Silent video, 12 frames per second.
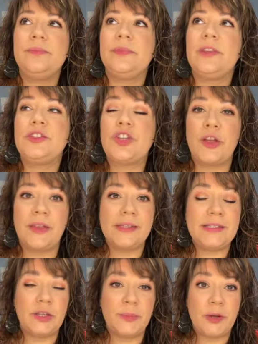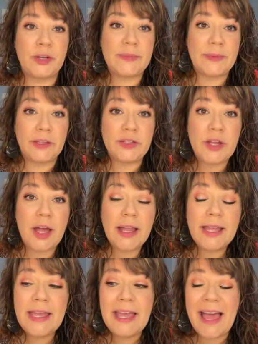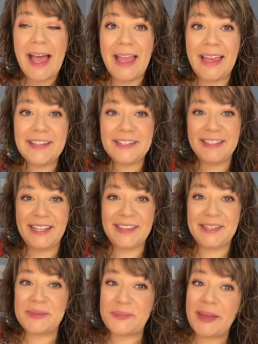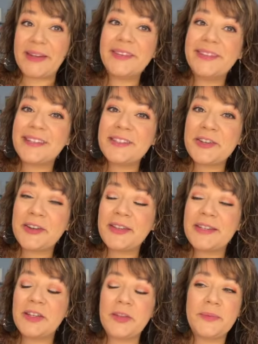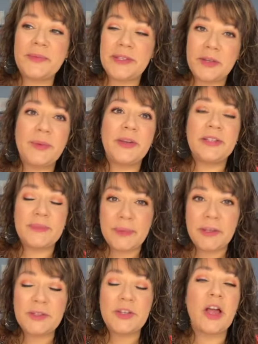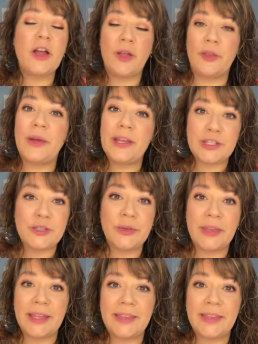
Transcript: Charlotte Tilbury's Pillow Talk. I actually like this better than Charlotte Tilbury's Pillow Talk, although I do think